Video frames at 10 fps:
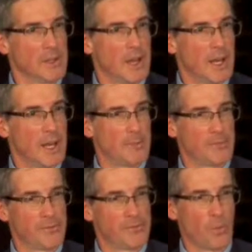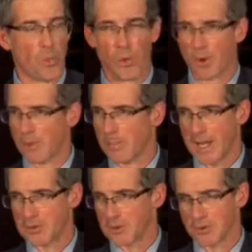um, for the
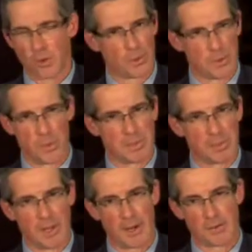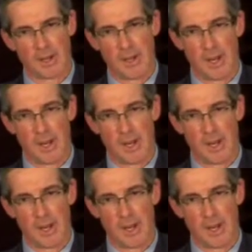major solar and wind players.